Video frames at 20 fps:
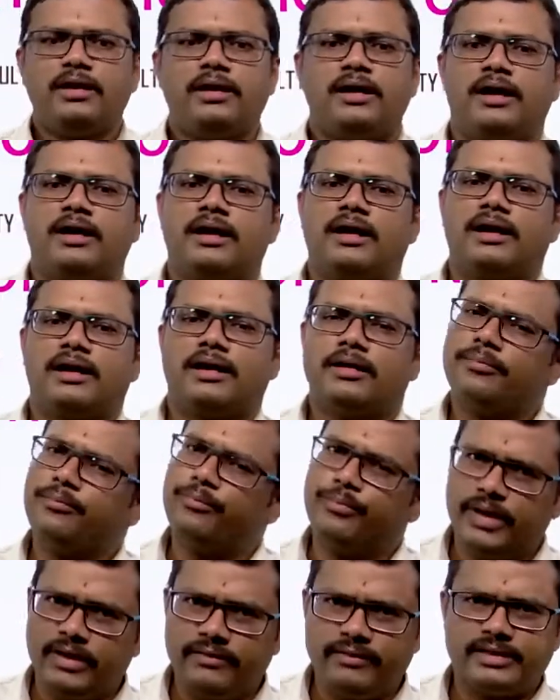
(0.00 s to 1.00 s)
and
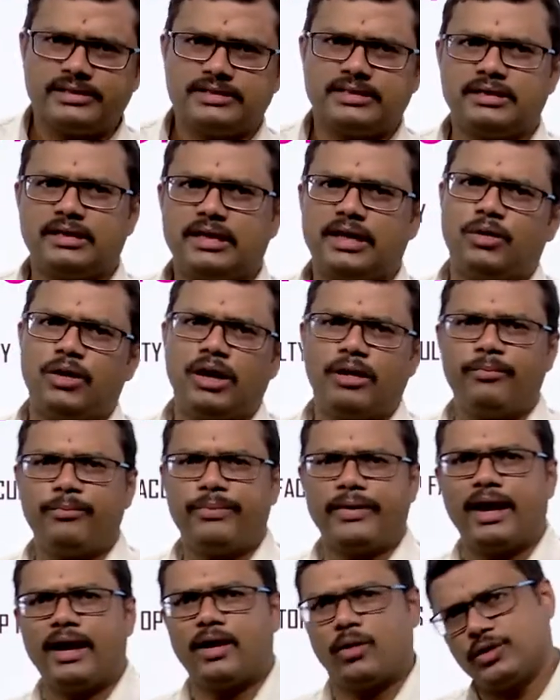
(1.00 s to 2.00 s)
previous
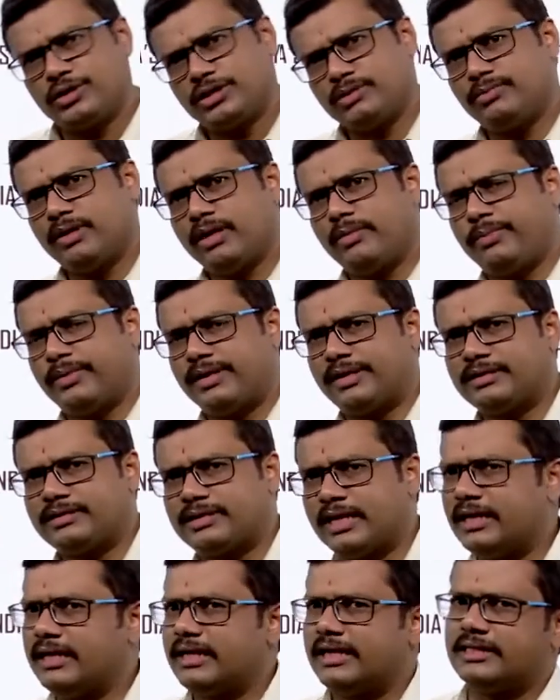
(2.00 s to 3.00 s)
Olympiad question papers,
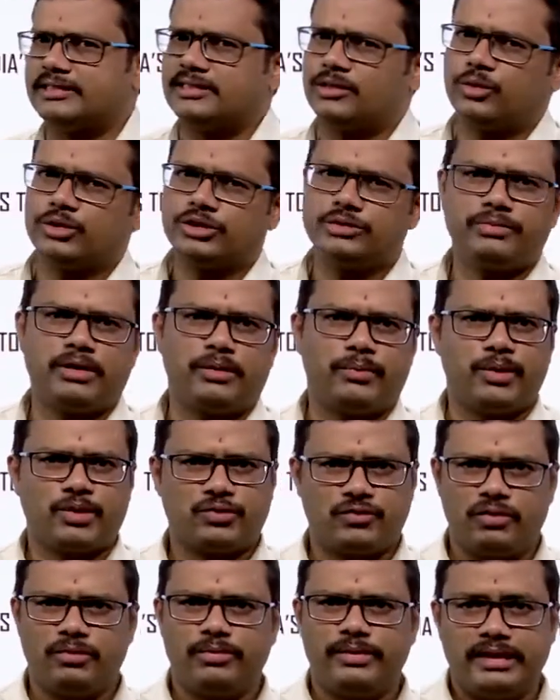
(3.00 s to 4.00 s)
NTSC question
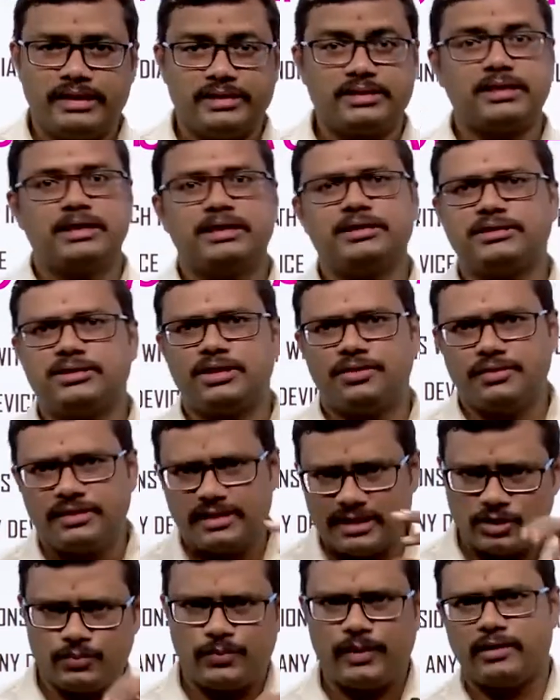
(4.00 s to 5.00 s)
papers will be discussed with
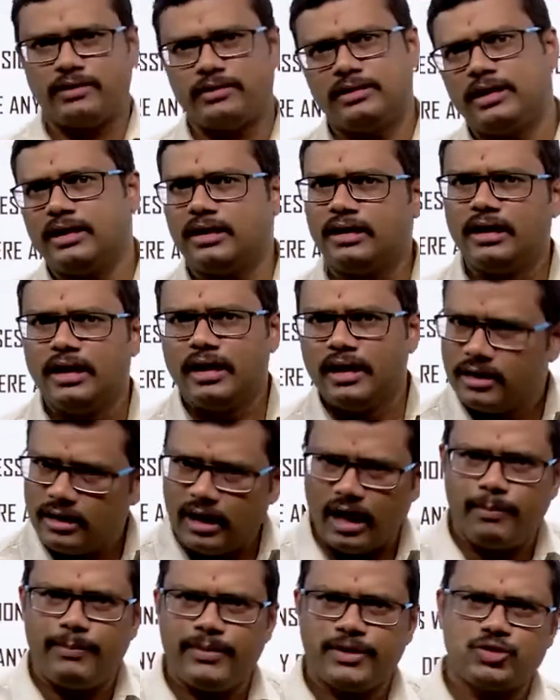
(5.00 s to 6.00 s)
respect to the
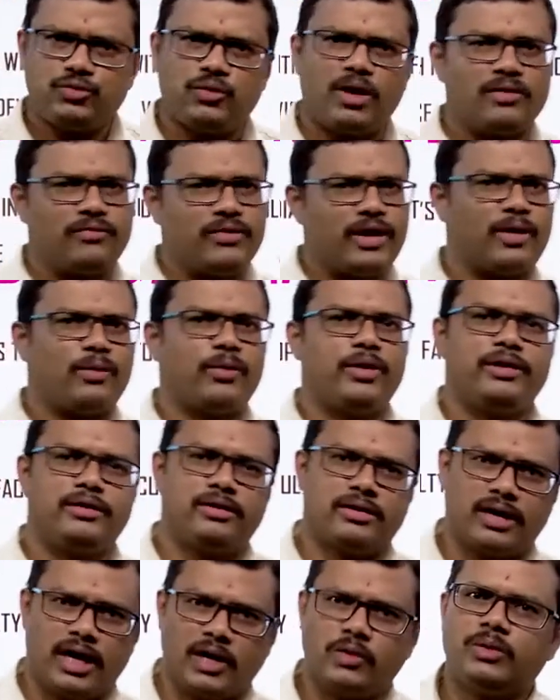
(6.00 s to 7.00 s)
topics what we are going
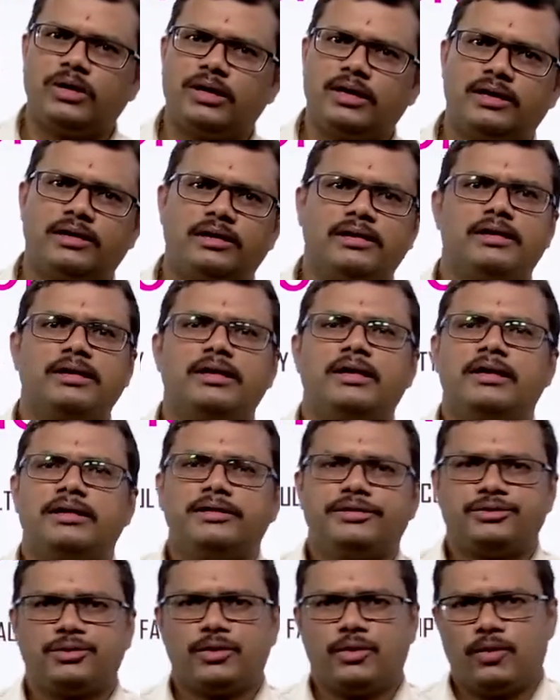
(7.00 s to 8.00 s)
to cover.
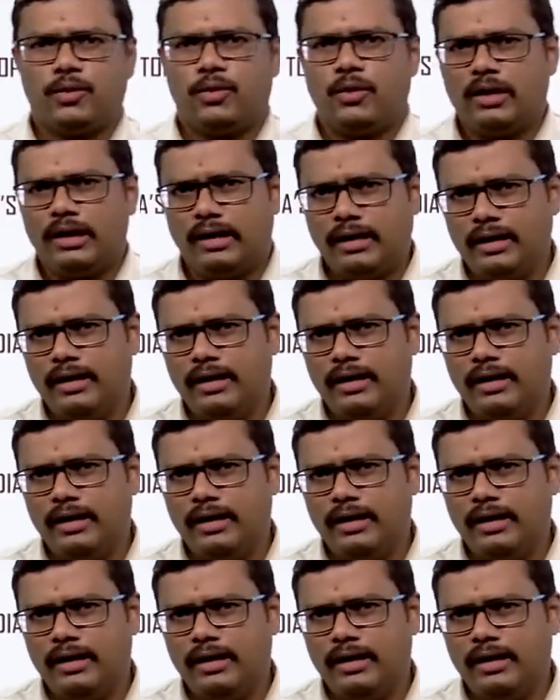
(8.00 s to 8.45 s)
So